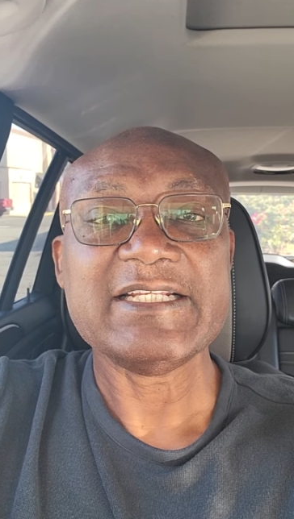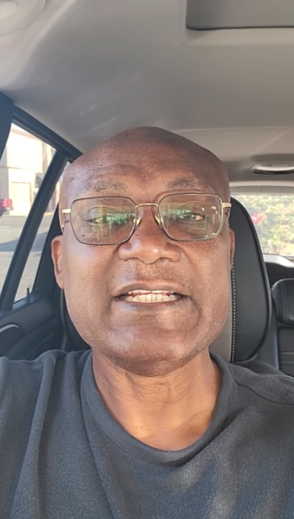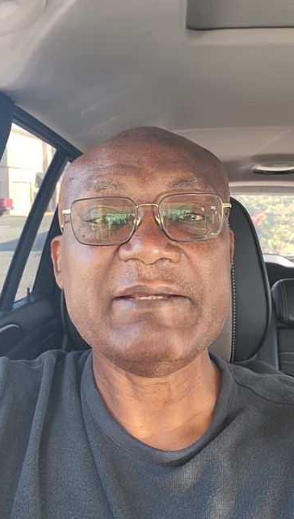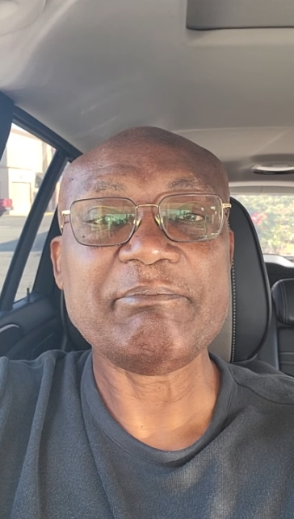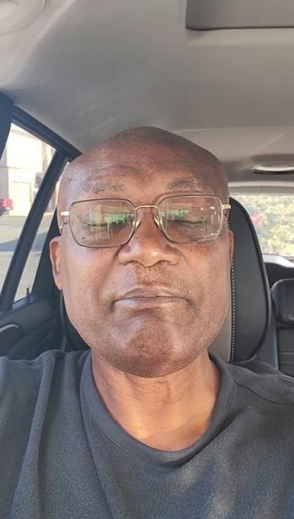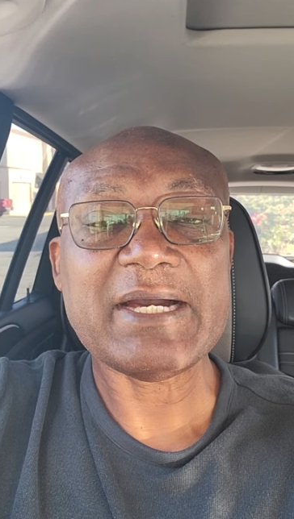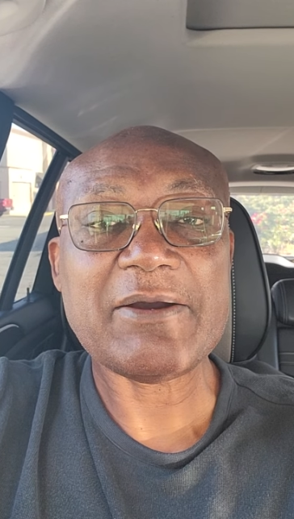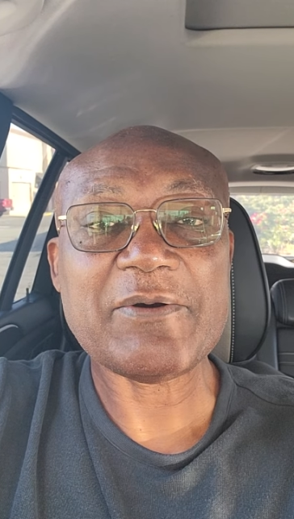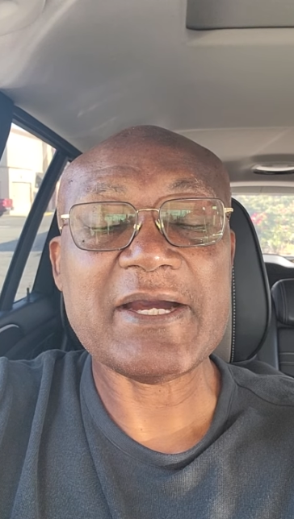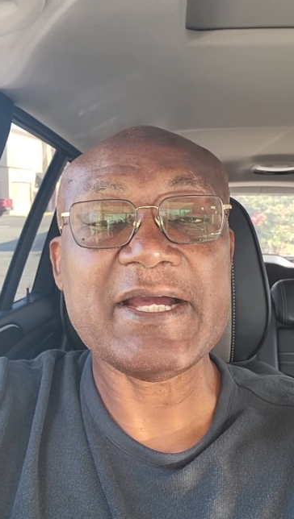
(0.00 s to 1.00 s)
the
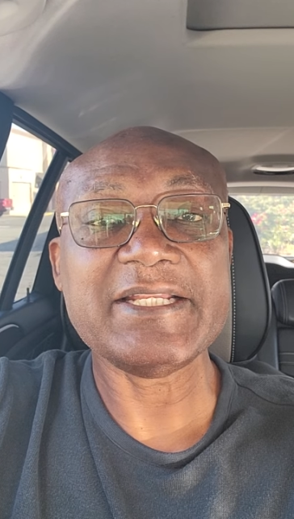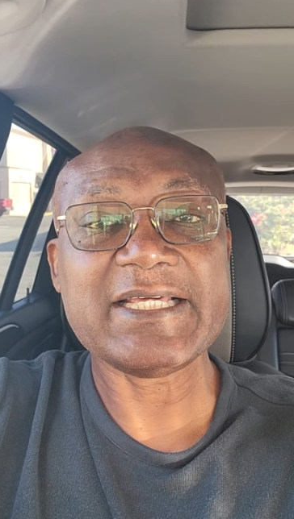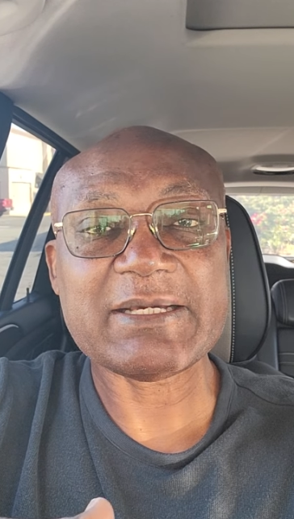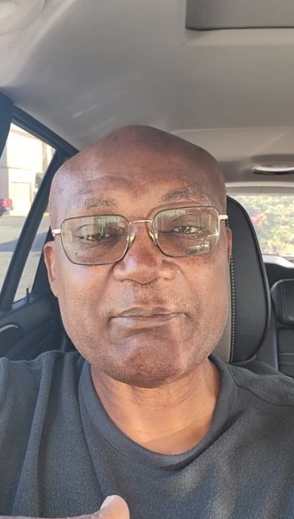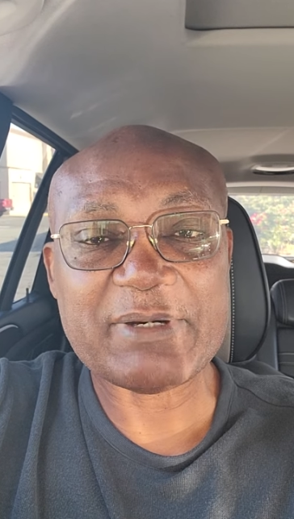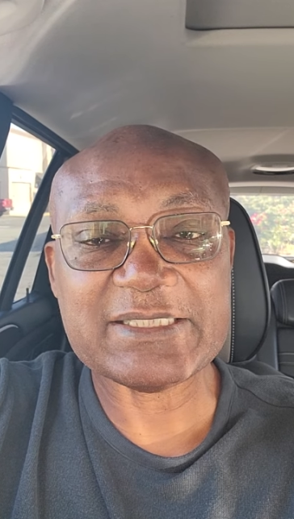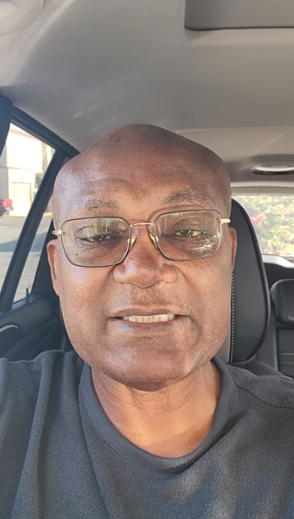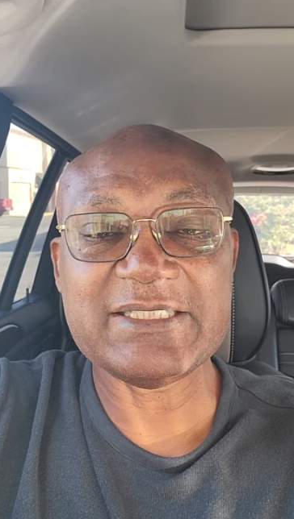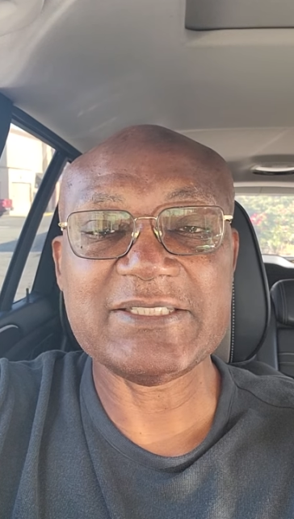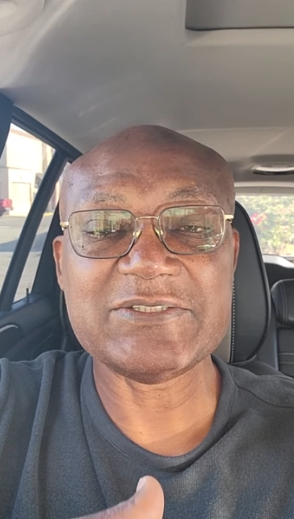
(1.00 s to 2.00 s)
power and the
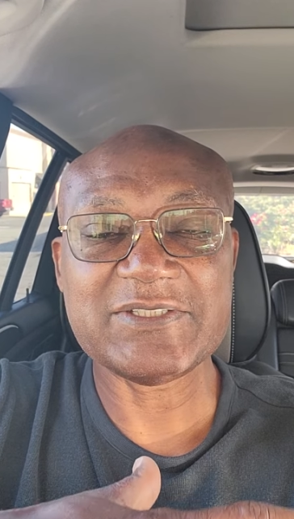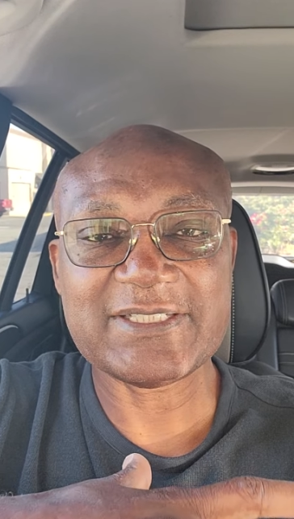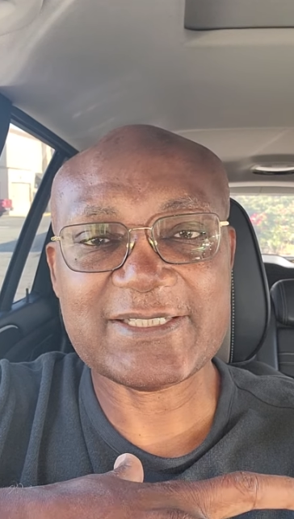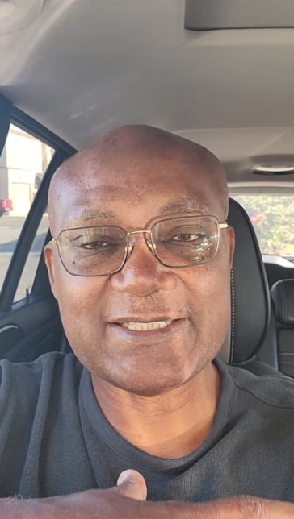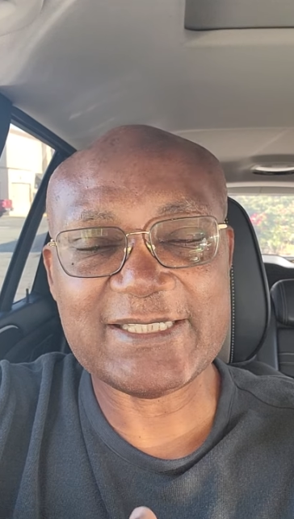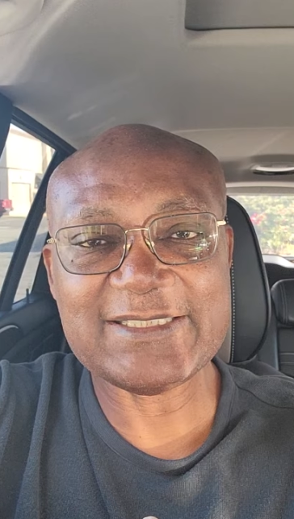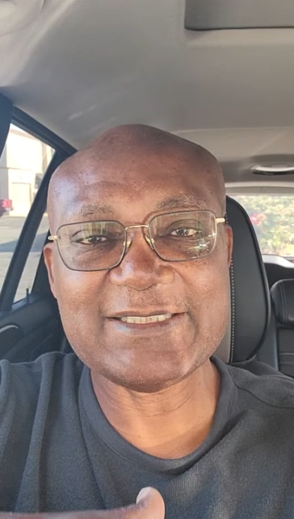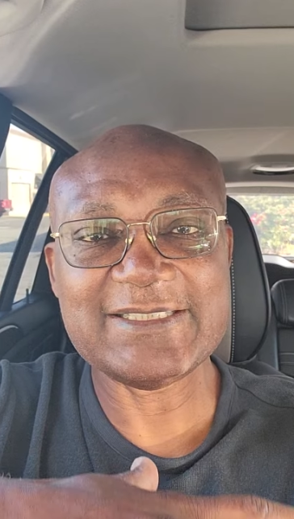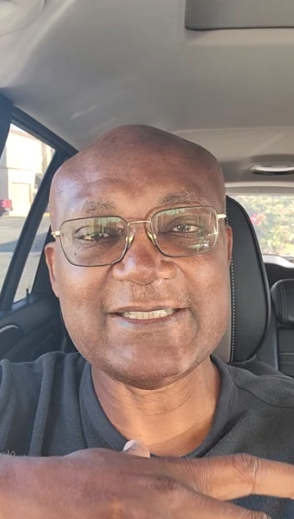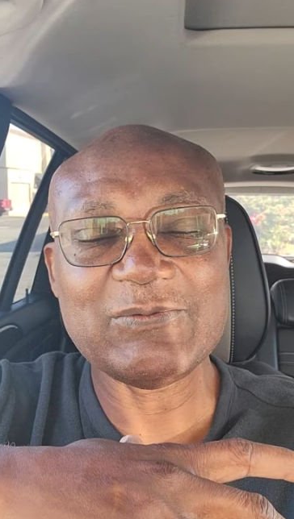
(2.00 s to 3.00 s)
capacity to
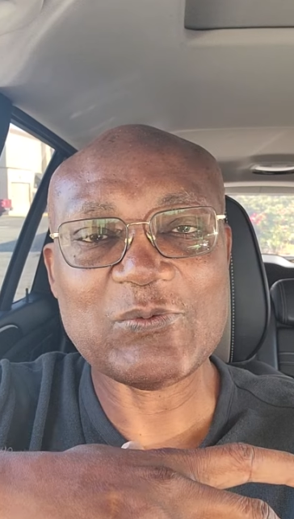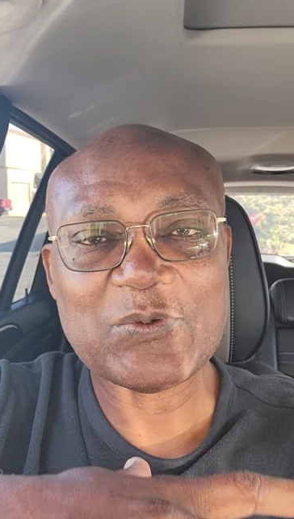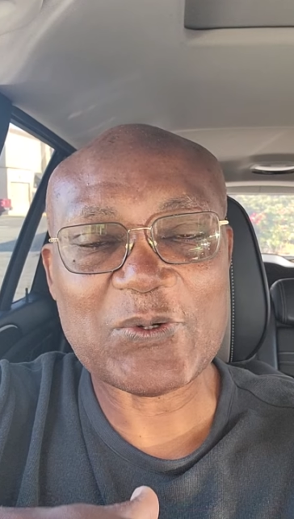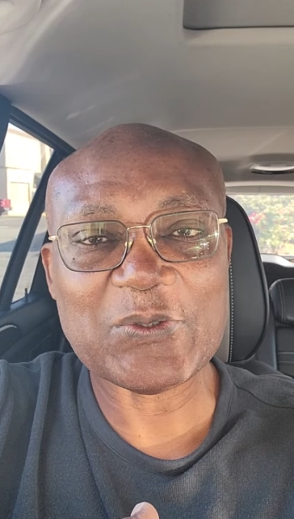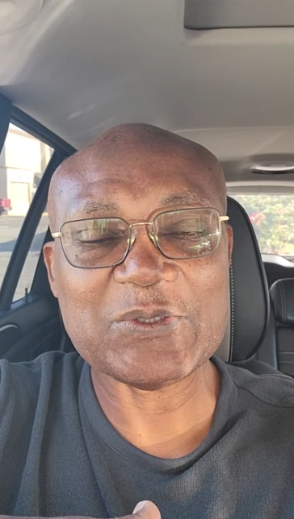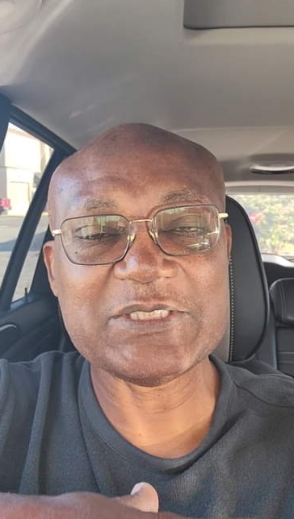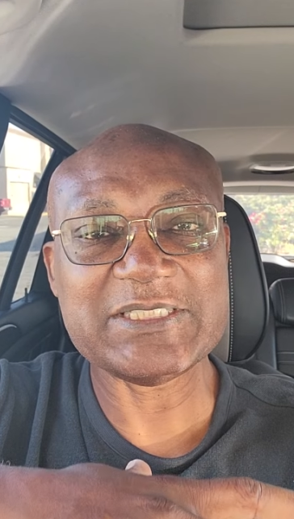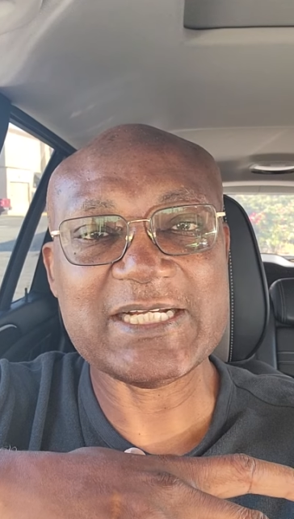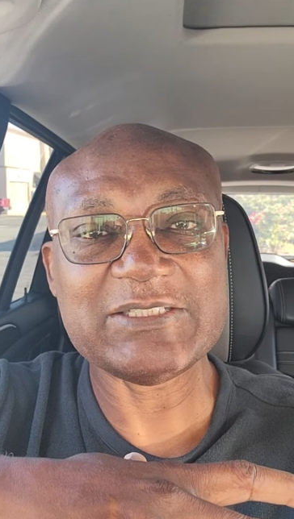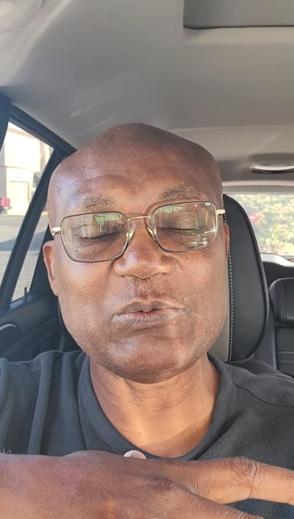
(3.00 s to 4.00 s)
create the world
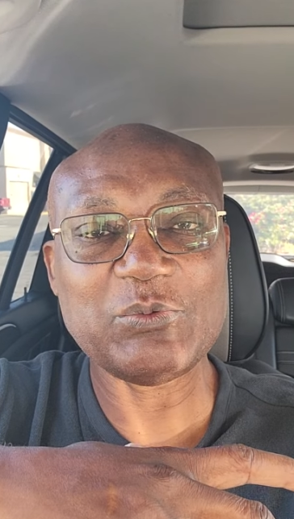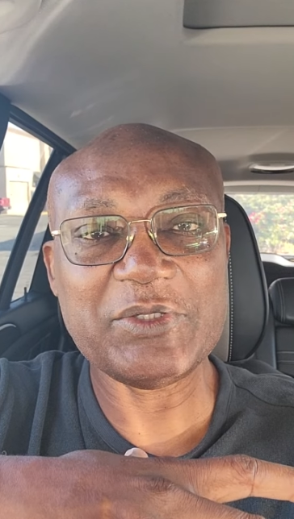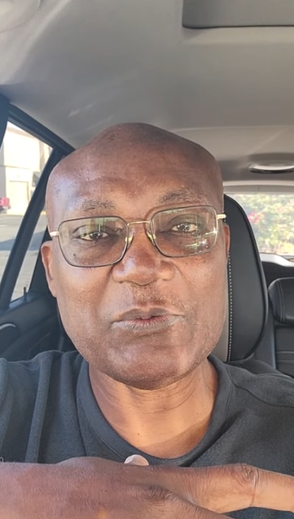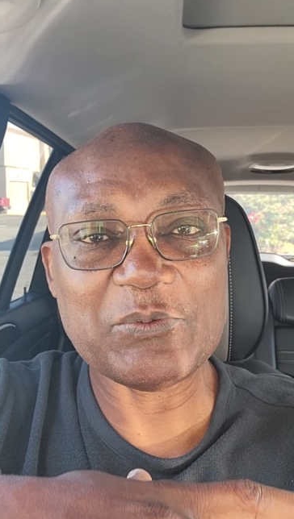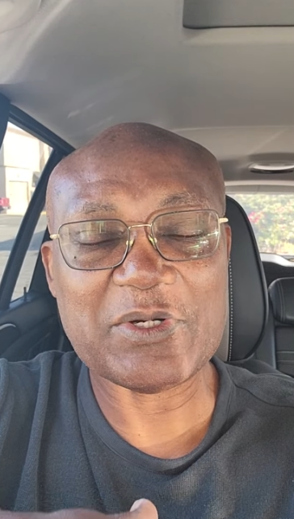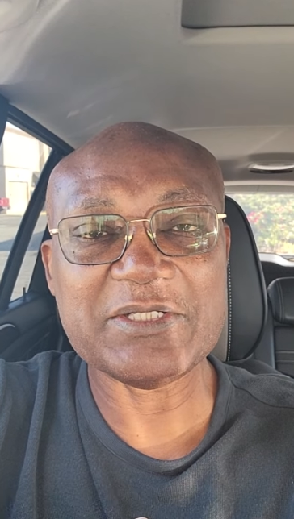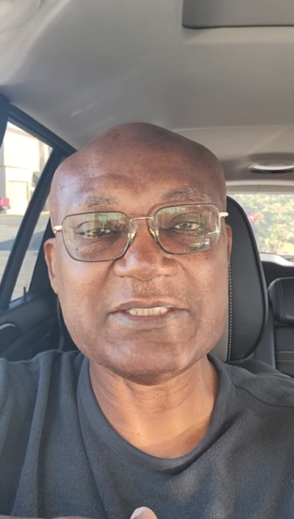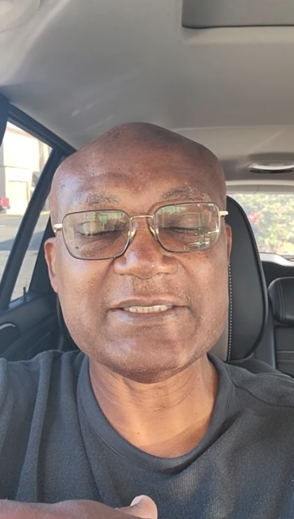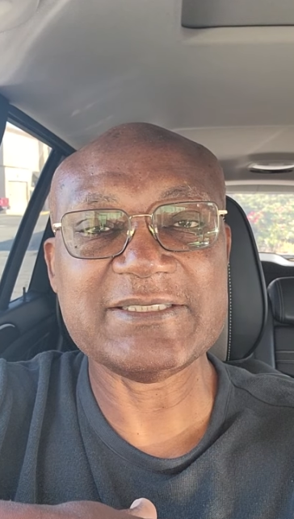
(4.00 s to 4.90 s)
that we want.